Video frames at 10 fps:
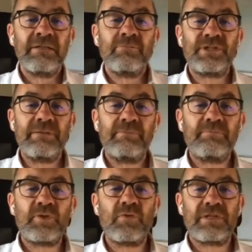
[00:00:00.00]
which he
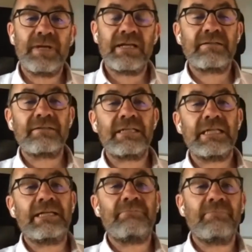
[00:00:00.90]
talks about
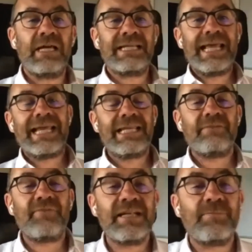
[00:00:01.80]
at any
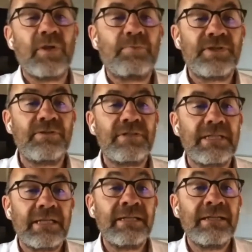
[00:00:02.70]
available
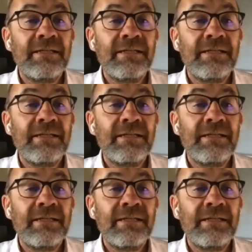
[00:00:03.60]
opportunity,